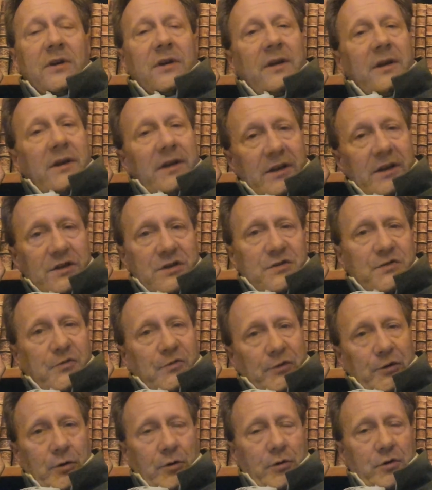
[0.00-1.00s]
and is
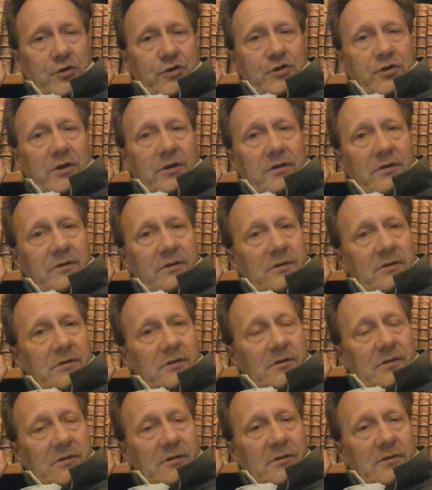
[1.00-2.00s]
flourishing.
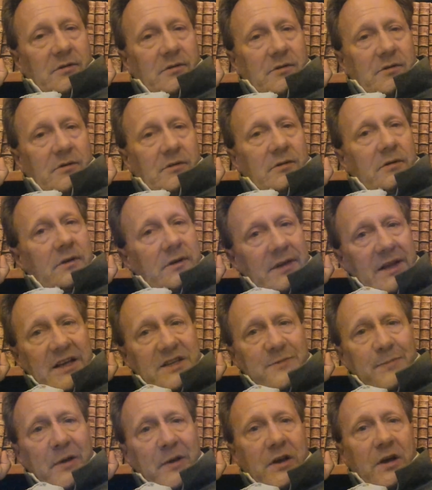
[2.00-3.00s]
And that's
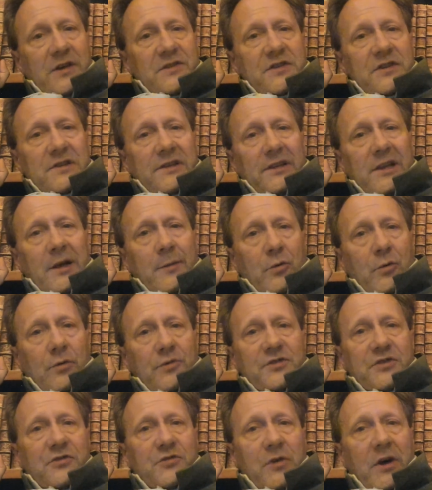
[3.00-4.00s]
because as
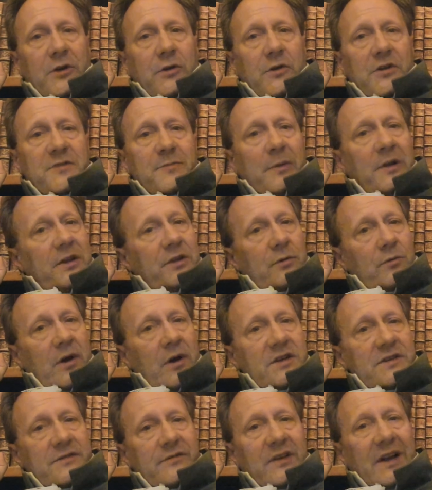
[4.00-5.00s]
liberals, in trying to explain the
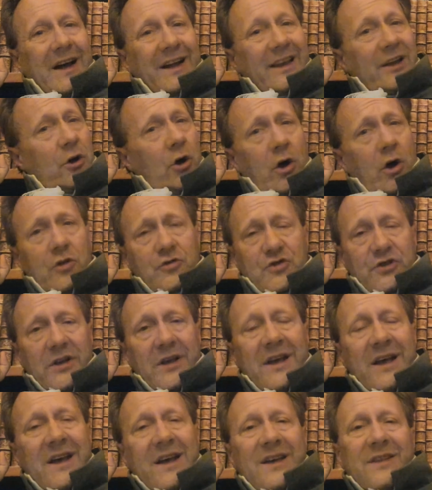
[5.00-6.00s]
rise of an
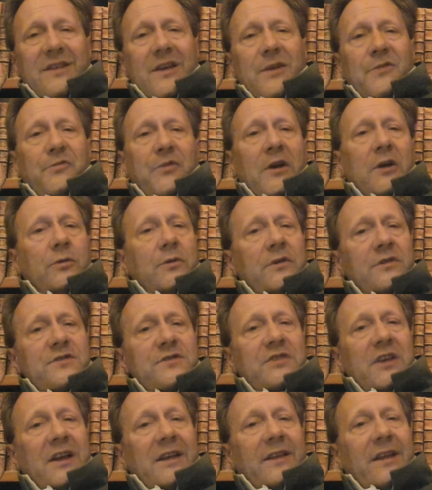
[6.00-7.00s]
ideology, they fail to
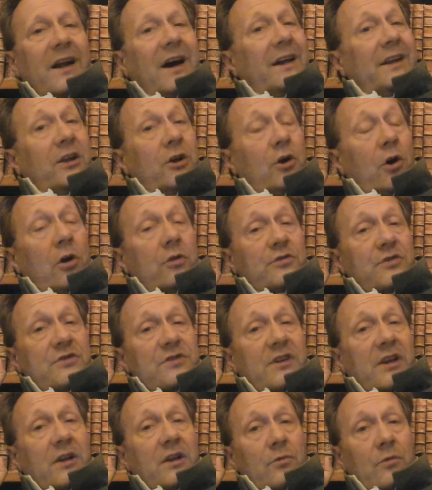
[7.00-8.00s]
understand that ideologies
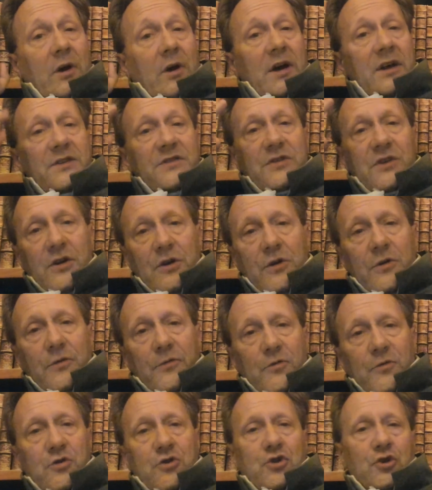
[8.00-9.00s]
can arise
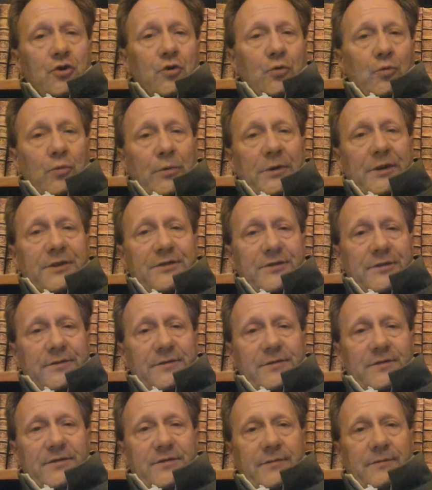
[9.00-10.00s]
for two
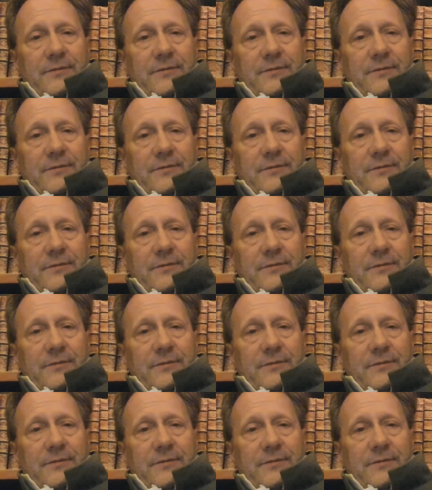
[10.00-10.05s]
reasons.